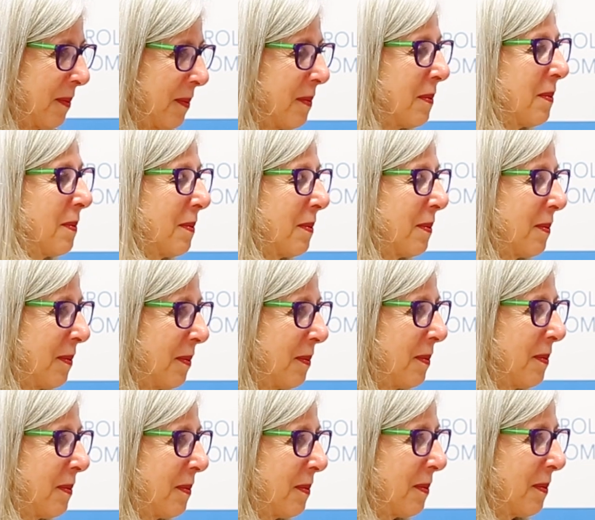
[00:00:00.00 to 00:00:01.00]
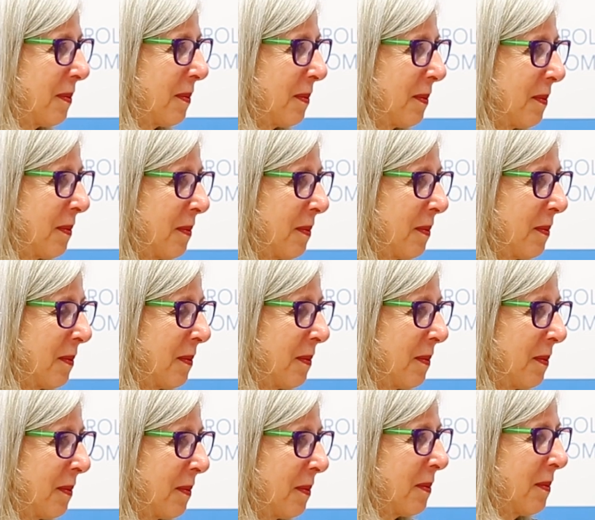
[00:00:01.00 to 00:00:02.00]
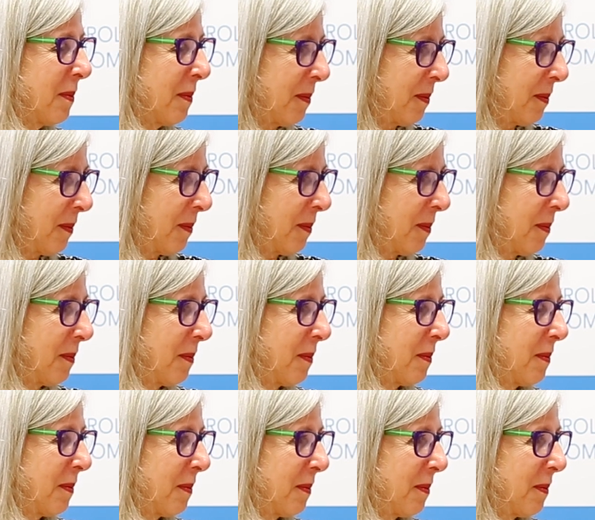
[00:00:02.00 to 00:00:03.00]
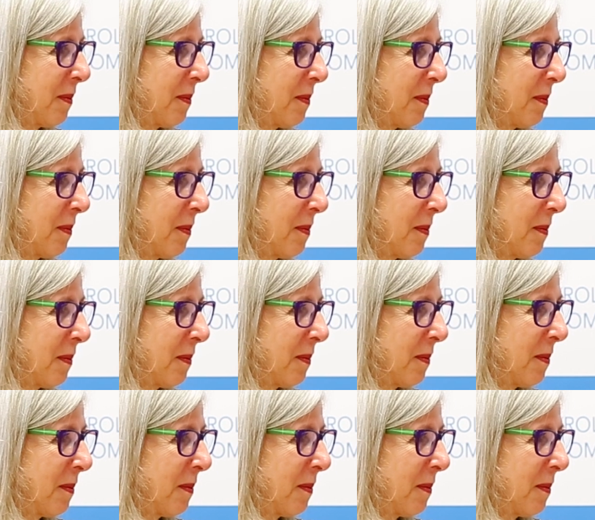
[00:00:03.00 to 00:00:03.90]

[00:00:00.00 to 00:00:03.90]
The person shown says nothing.